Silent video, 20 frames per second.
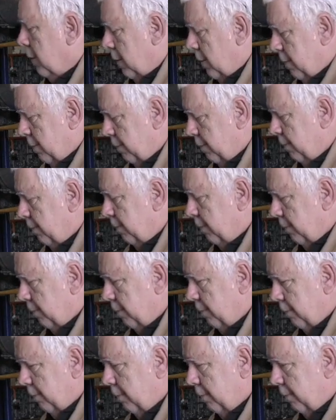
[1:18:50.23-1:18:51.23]
that would bolt
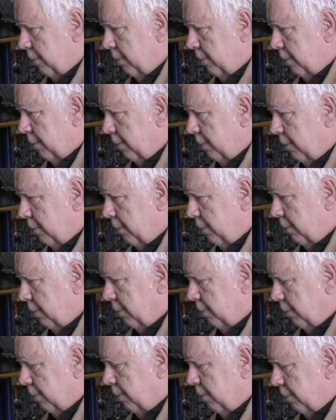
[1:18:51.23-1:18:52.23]
to the,
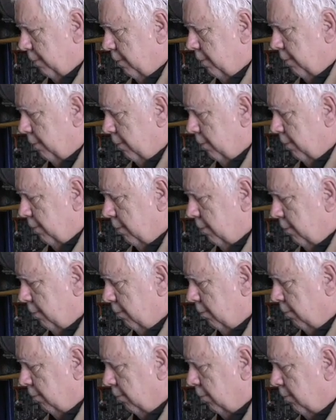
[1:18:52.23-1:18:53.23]
the CV joint here.
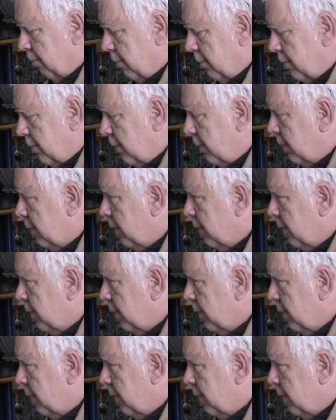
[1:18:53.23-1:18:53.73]
Mm -hmm. So